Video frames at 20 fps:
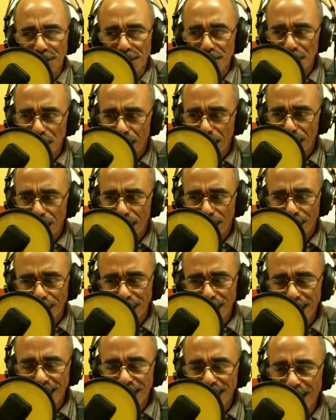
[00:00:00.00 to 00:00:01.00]
tomorrow
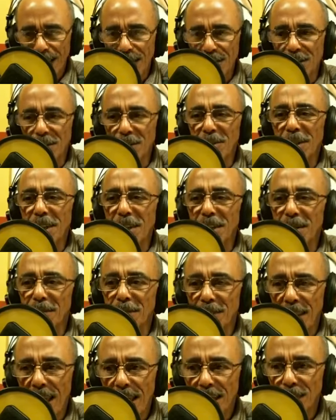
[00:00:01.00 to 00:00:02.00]
that you give
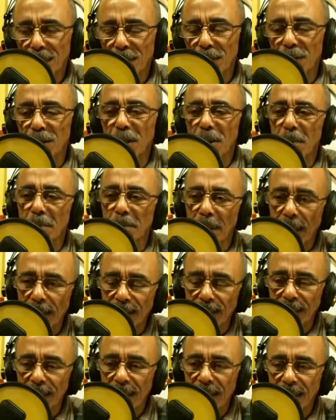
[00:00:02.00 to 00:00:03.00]
thanks for your
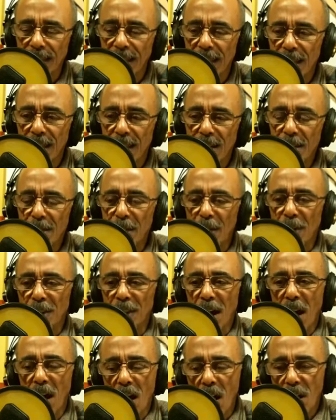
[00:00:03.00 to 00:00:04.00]
blessings for
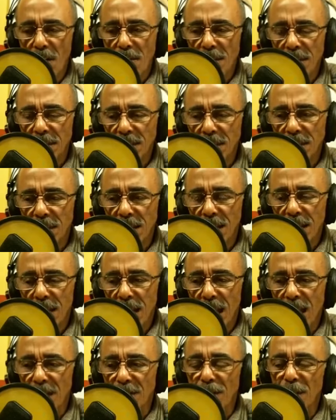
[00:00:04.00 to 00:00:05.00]
the harvest
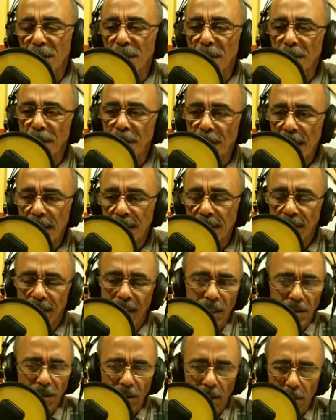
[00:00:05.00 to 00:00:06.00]
and for the feast
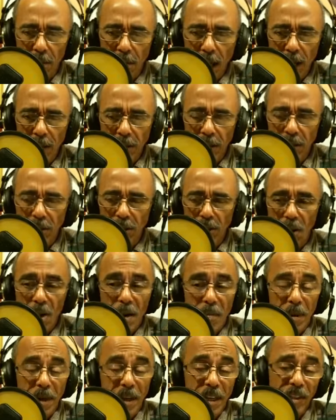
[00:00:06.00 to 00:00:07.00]
that you're about to
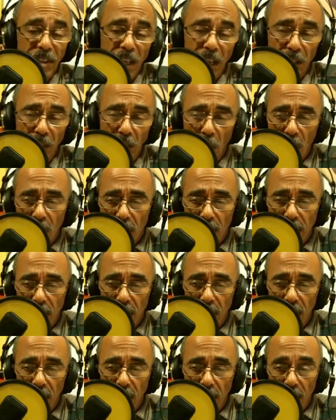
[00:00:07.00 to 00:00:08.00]
join because guess what
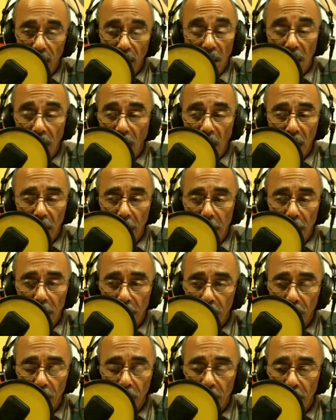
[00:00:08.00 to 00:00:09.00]
there are a lot of
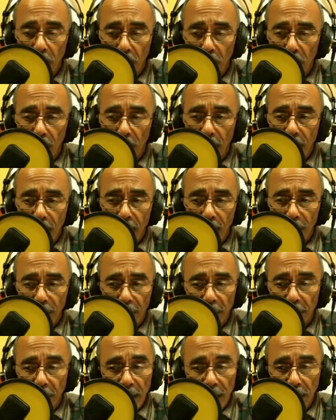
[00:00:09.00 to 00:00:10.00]
people who are not going to have a
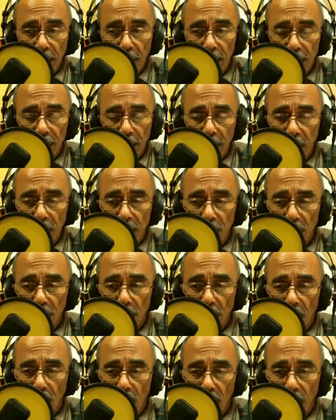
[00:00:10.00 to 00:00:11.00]
Thanksgiving dinner
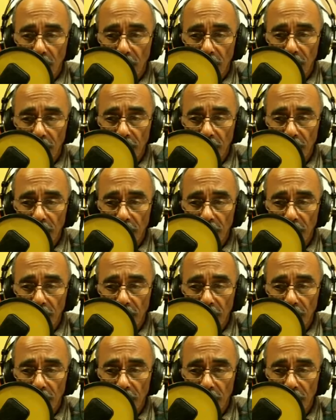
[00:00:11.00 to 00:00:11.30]
tomorrow.